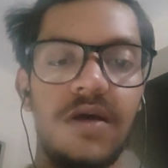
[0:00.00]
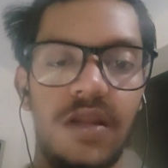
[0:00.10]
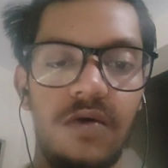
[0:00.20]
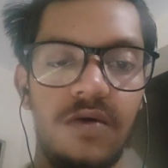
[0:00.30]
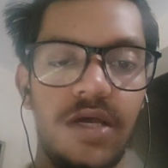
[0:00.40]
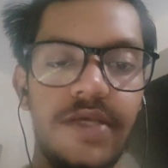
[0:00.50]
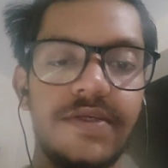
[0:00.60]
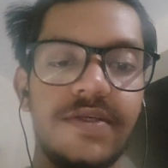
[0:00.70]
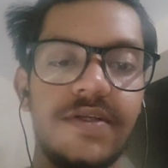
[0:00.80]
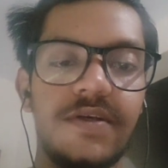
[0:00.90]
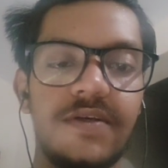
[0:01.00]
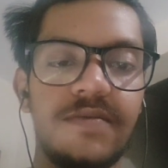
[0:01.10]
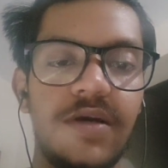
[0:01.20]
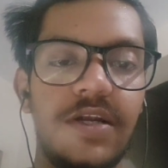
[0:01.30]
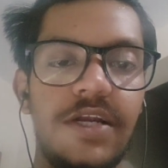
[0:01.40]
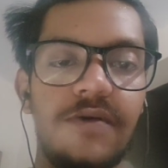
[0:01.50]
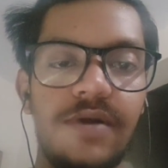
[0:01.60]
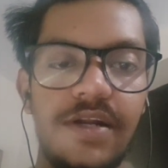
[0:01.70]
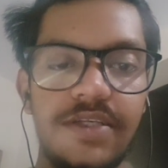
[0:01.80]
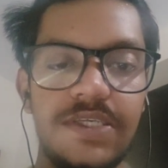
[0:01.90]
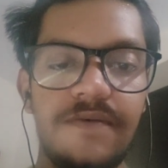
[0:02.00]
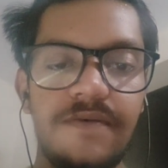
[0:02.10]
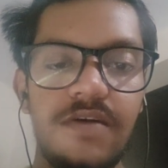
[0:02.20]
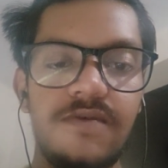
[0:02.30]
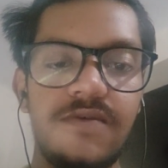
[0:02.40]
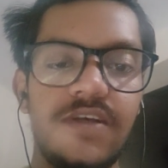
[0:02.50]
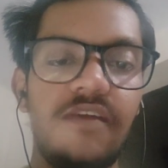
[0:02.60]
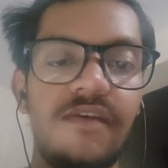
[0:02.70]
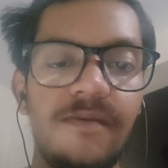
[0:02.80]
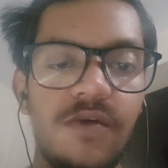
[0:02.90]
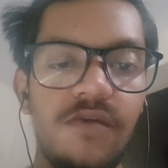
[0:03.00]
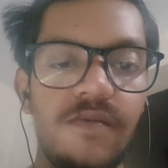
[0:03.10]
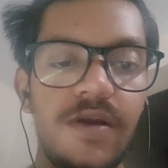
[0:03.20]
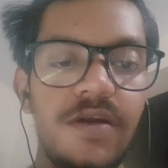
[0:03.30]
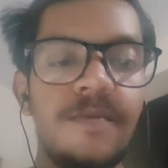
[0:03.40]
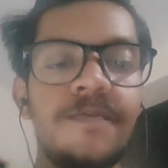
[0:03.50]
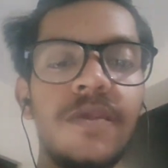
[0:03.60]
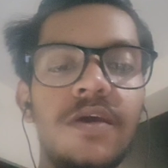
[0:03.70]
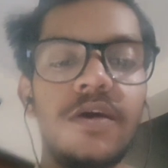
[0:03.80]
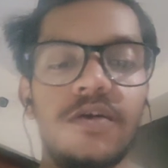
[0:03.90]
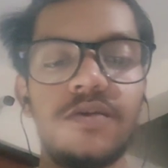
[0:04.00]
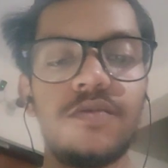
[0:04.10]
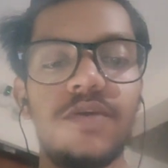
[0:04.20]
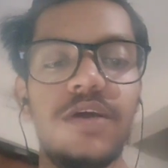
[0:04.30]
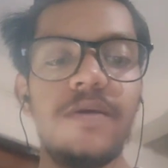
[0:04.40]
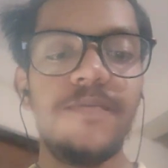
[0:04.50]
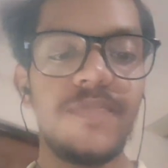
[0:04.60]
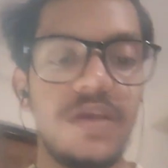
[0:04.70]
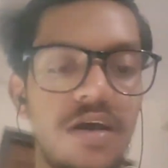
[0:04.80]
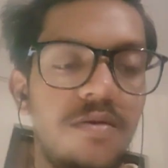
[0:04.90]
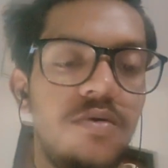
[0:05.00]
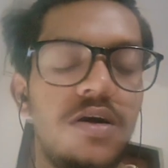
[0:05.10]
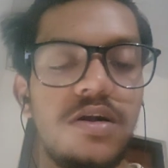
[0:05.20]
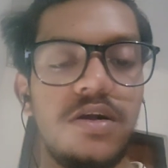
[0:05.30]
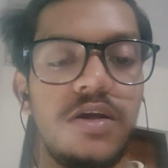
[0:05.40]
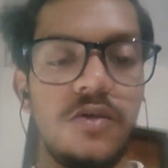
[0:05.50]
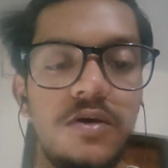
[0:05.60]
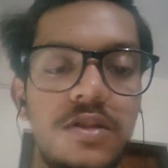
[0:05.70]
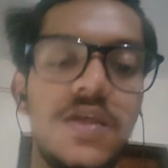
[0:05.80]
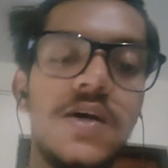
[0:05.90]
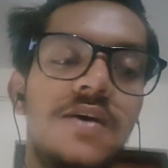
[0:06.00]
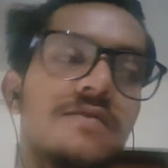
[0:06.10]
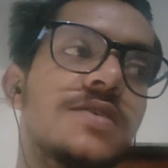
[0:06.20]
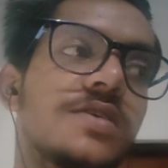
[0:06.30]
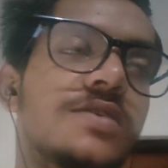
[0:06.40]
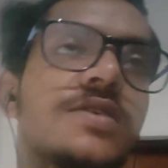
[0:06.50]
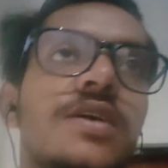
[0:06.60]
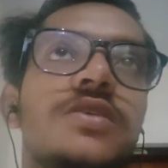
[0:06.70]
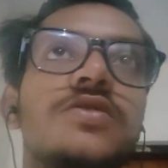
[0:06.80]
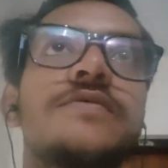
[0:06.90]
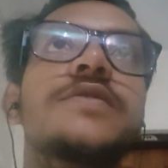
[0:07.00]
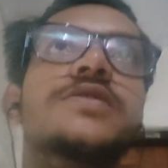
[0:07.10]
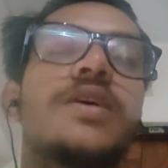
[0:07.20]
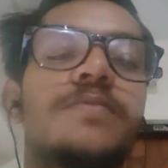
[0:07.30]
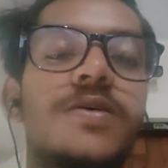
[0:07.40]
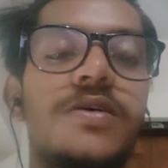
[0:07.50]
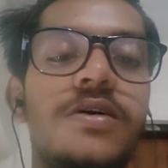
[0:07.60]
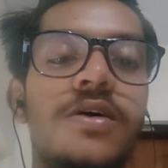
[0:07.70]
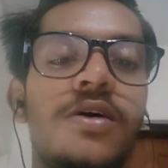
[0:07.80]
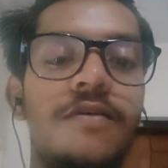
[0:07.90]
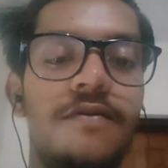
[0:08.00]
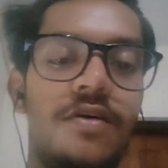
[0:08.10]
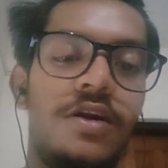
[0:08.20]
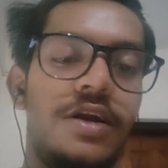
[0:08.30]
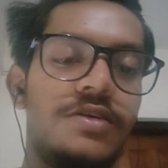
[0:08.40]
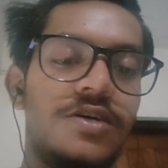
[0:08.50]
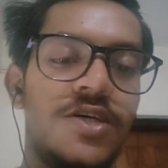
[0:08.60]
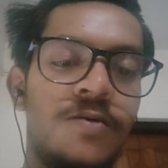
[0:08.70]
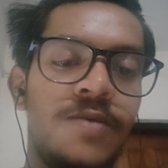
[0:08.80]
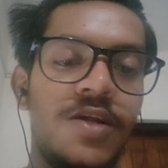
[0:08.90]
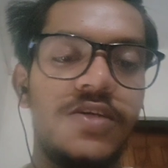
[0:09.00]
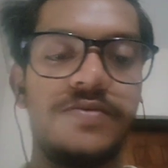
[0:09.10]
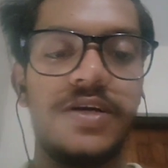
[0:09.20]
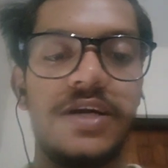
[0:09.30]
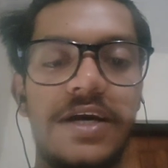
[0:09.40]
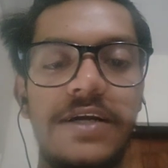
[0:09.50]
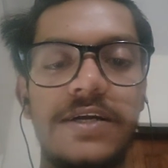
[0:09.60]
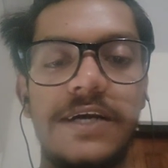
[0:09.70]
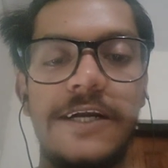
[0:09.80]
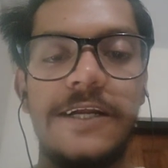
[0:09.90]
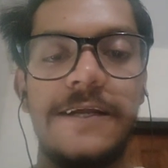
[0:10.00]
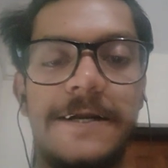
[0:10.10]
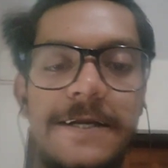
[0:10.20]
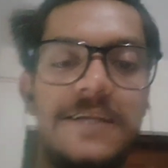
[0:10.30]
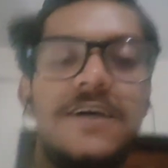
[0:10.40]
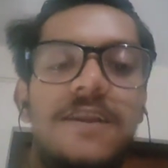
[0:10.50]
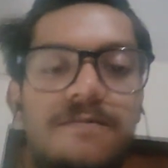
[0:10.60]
Hello guys, this is my day 27 of self-improvement. Today I am continuing the revision series of the chapter Foreign Exchange Management Act 1999.